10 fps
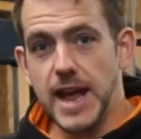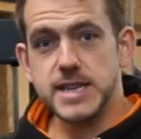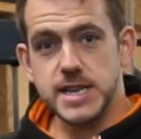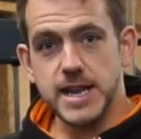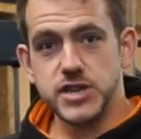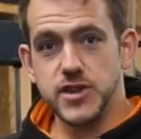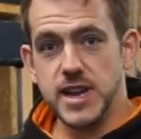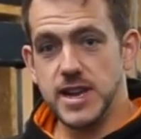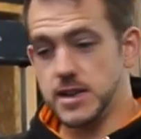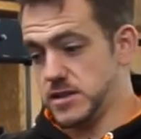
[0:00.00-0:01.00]
So that is
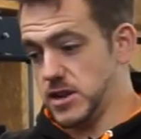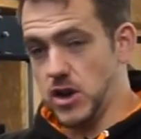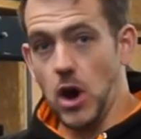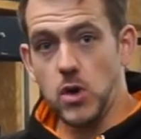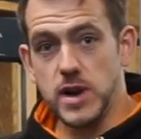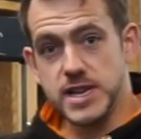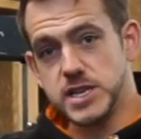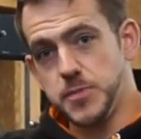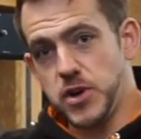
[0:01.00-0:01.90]
literally, the goal is to